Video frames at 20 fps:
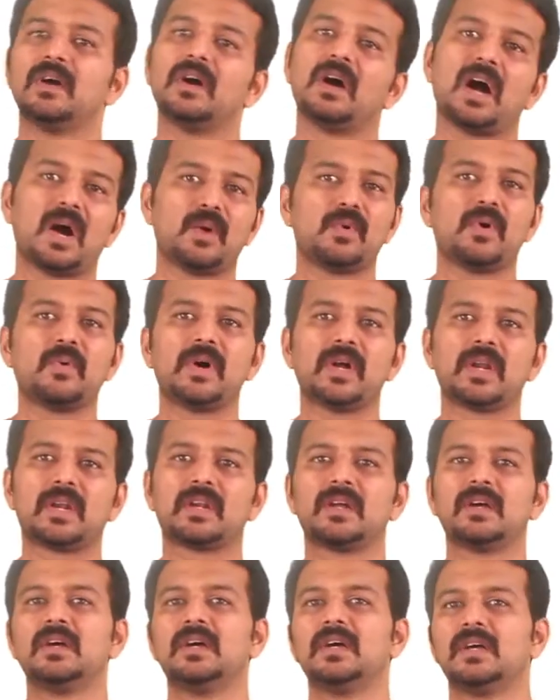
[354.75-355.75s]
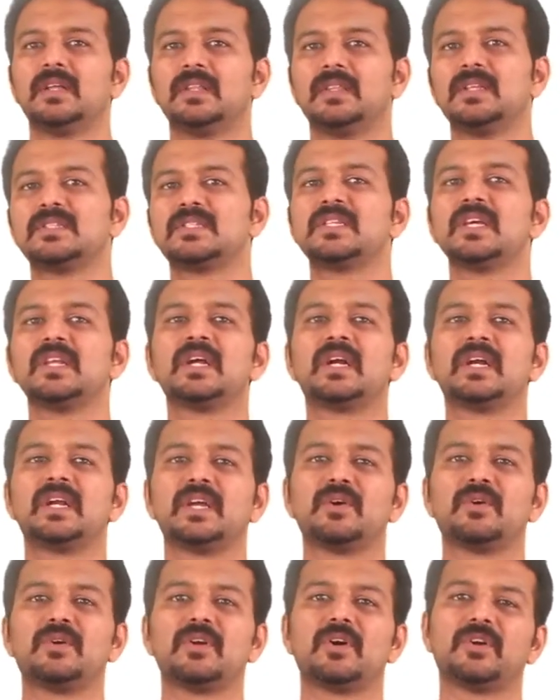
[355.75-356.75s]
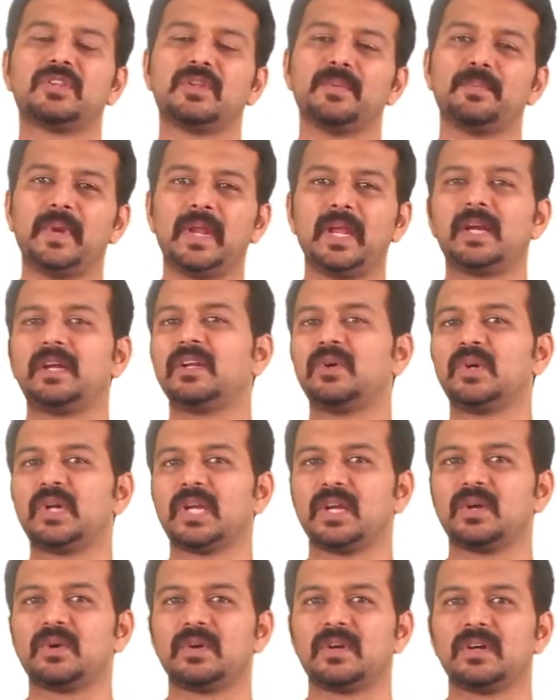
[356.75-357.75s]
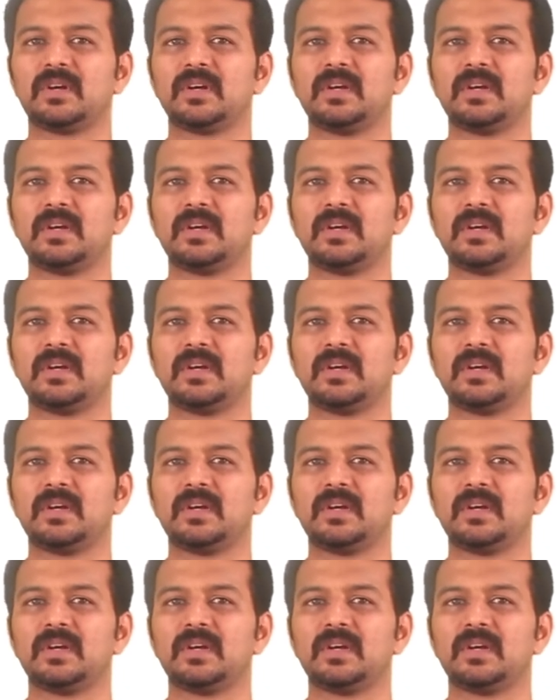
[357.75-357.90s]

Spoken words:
However, the Zener diode or the breakdown diode,